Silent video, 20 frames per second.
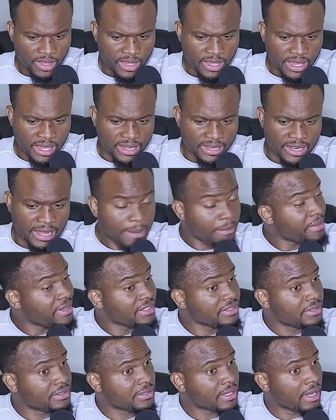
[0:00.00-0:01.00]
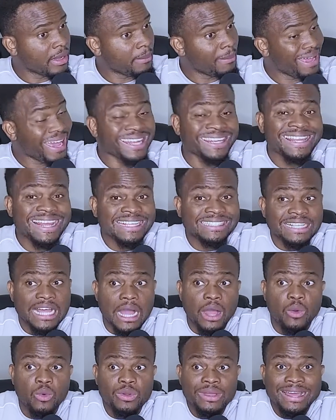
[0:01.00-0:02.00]
And that means, um, and that's
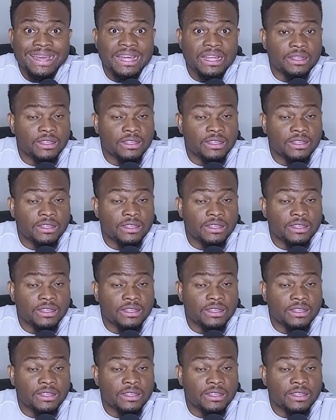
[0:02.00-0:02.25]
how